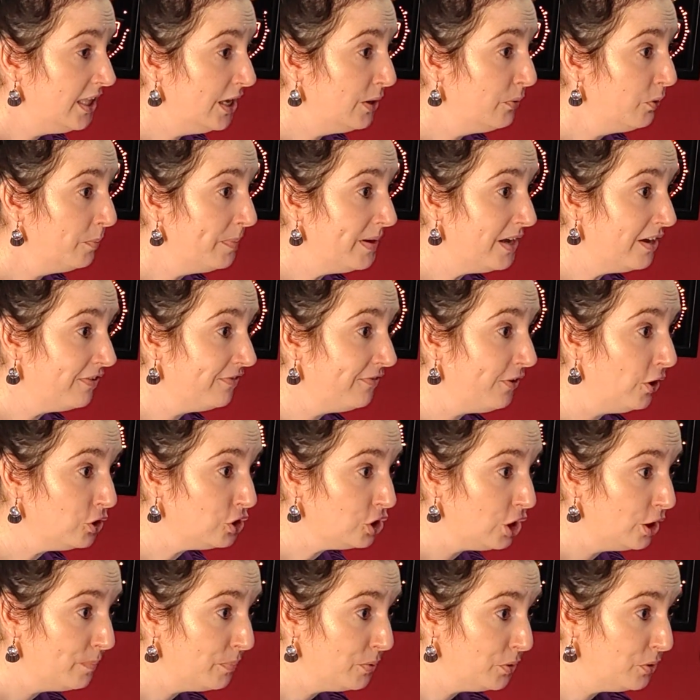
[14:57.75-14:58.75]
There will be a
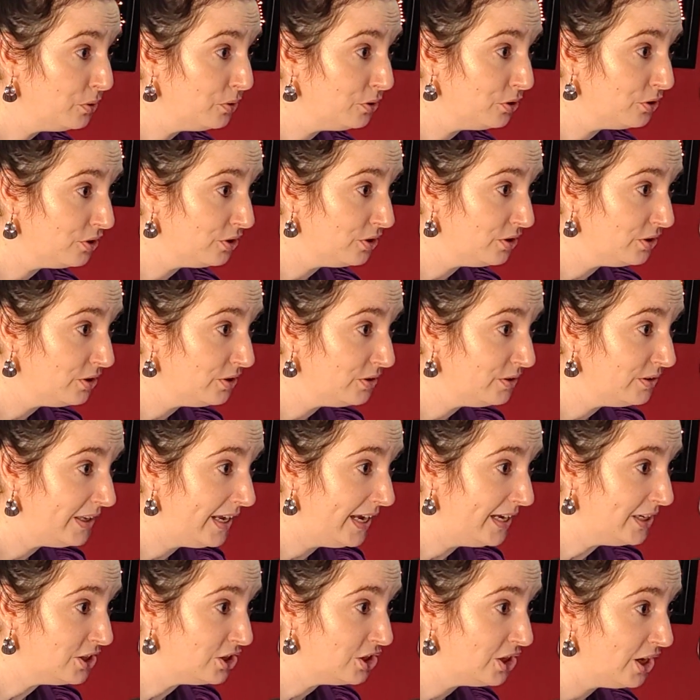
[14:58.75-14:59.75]
photo booth
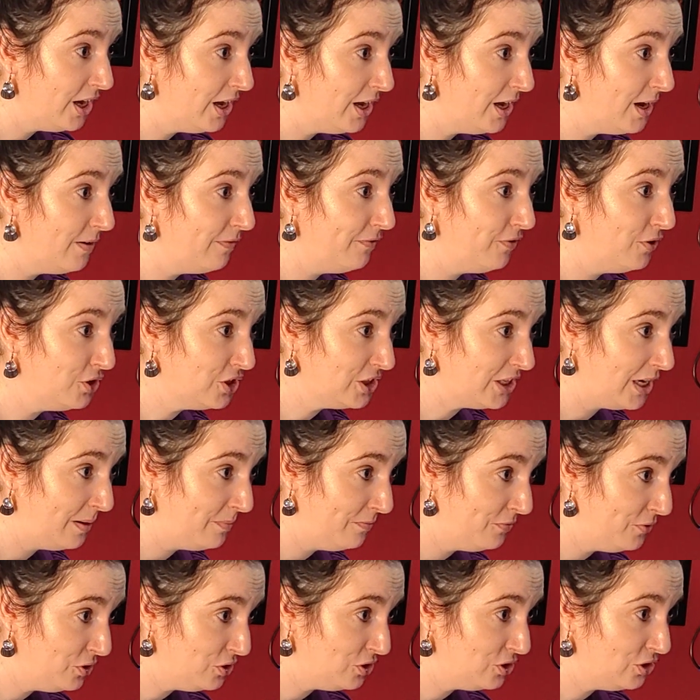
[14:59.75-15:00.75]
that first
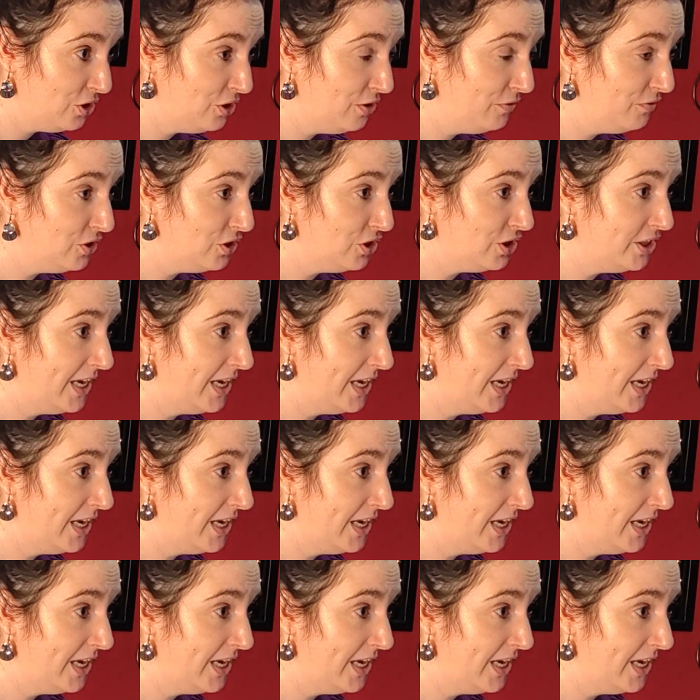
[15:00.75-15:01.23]
come, first serve